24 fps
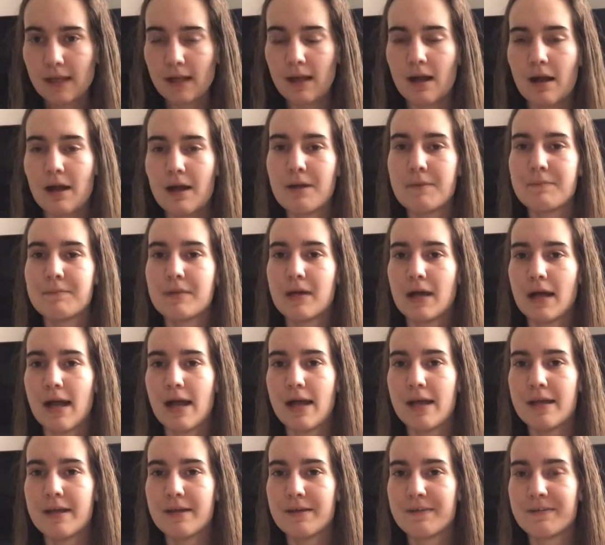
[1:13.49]
I
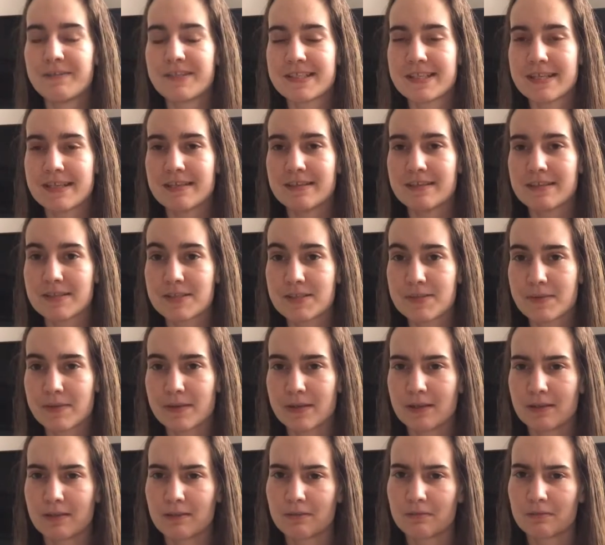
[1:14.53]
have seen this
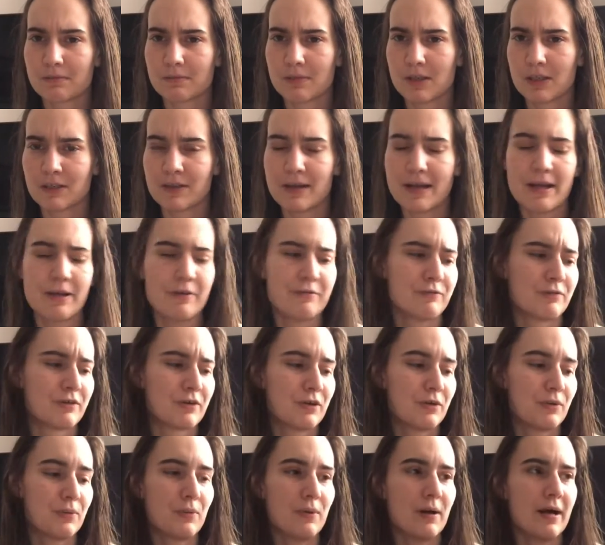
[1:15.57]
one around for
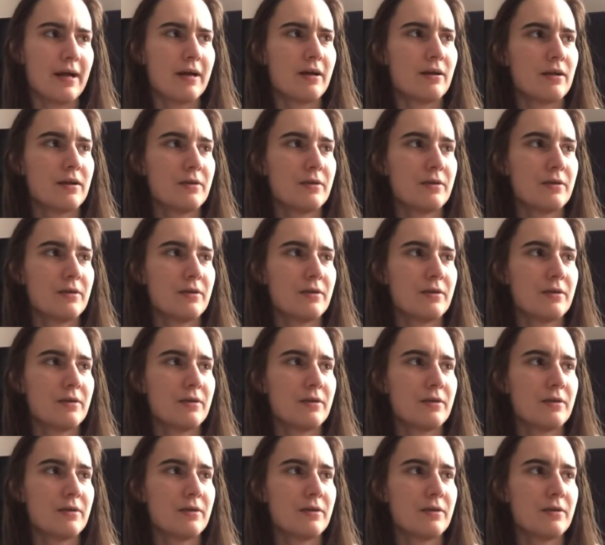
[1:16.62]
a while.